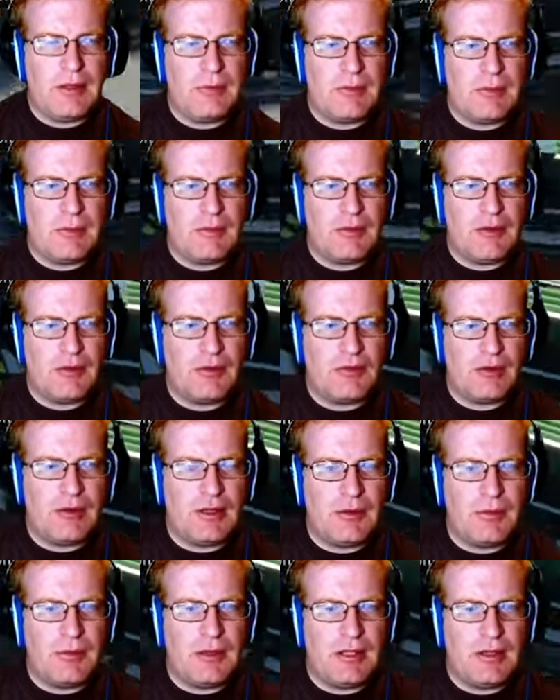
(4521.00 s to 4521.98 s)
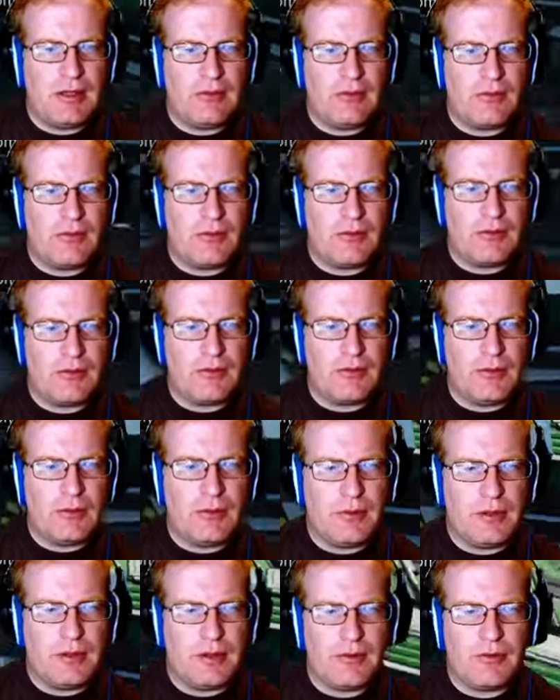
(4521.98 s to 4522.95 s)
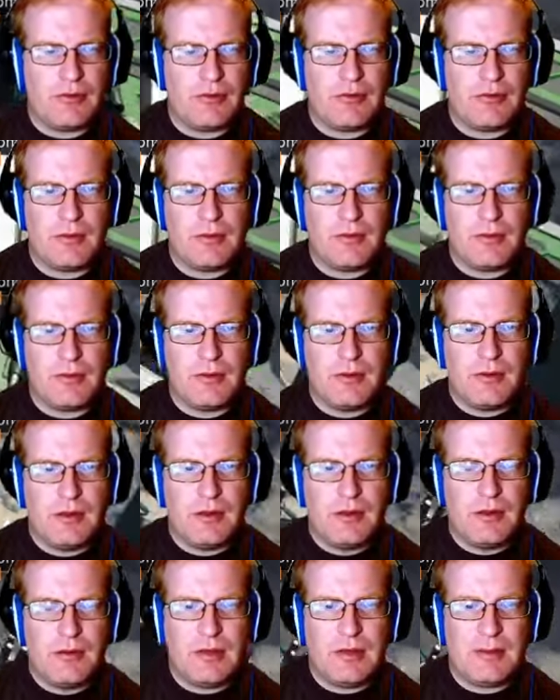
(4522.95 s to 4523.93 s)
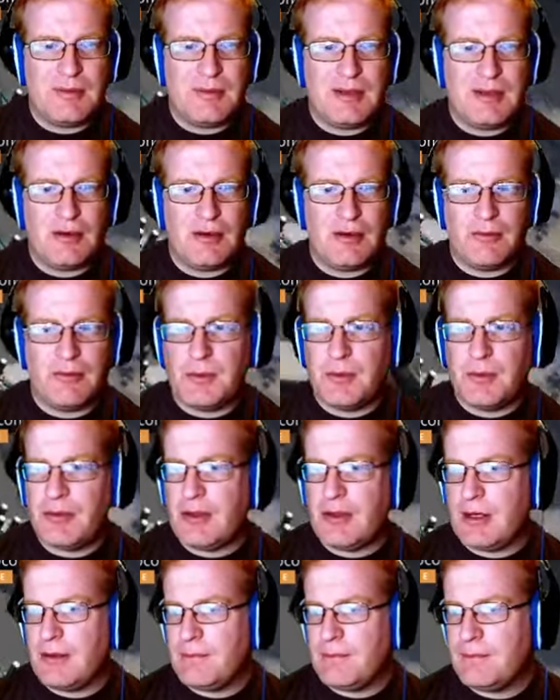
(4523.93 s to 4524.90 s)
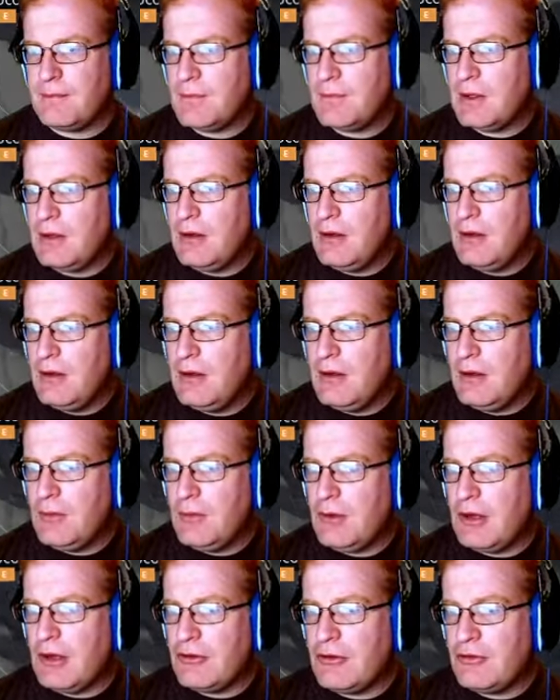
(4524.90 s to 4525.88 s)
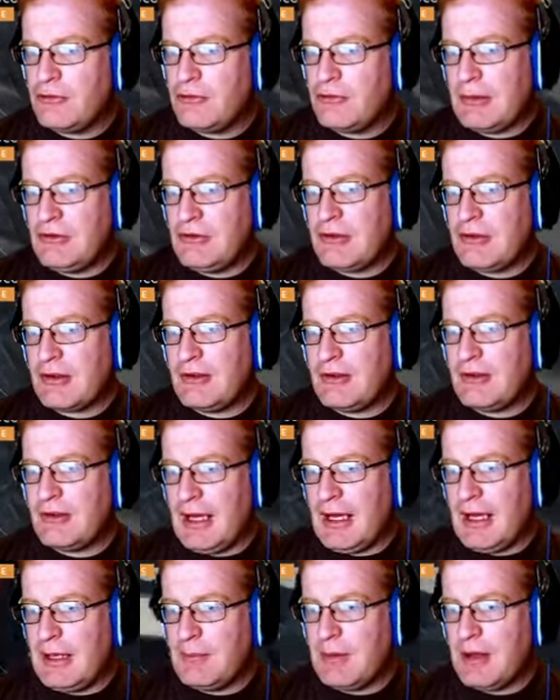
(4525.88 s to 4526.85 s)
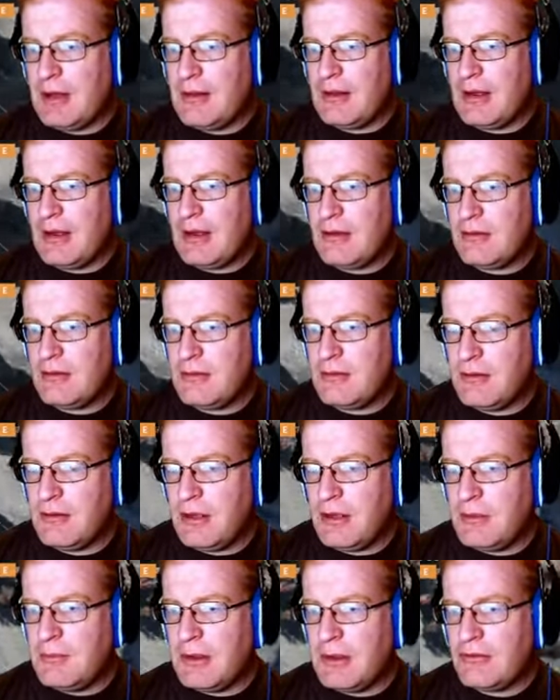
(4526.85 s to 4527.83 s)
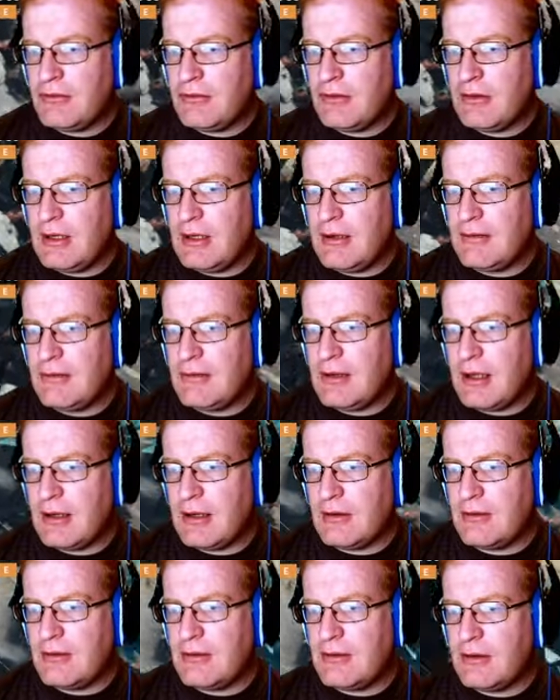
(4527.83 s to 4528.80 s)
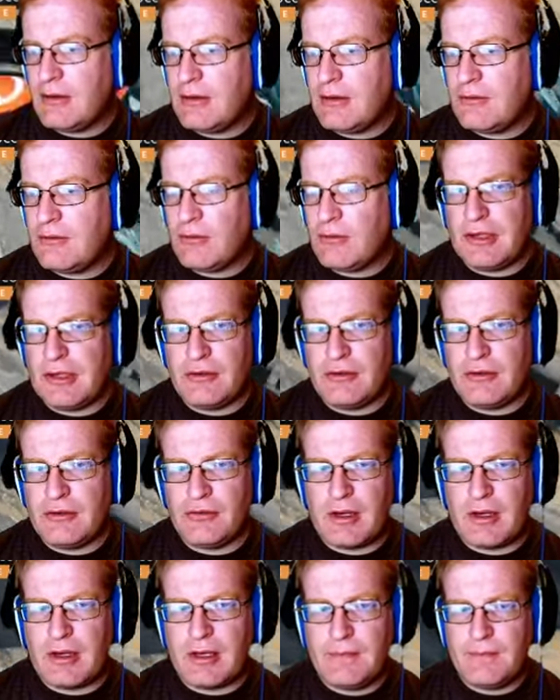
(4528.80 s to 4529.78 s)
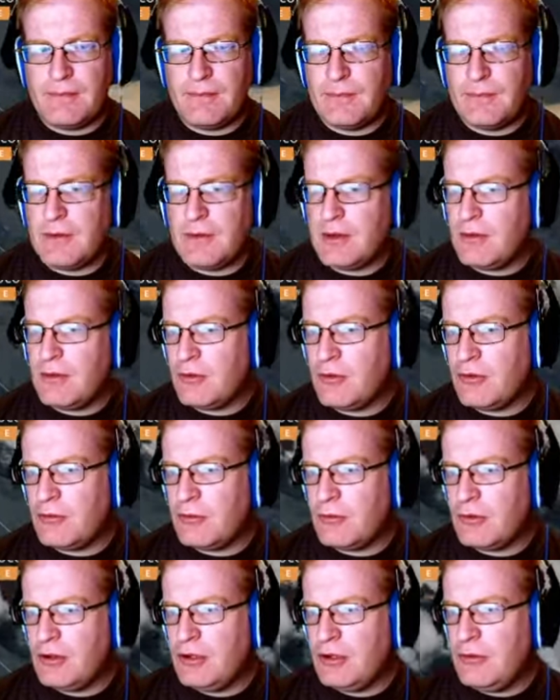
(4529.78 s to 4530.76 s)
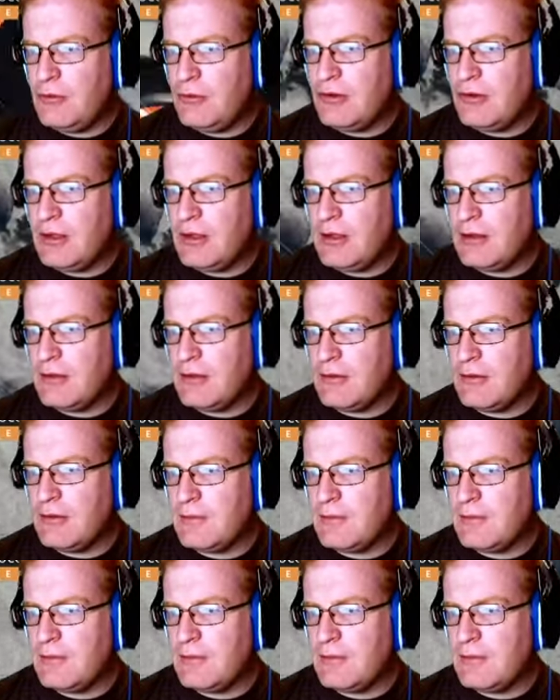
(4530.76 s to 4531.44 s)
might be the train that we need for nuclear, so... Be careful with that. We also should probably check the time on that and make sure that it's not uh, running dry, because we're using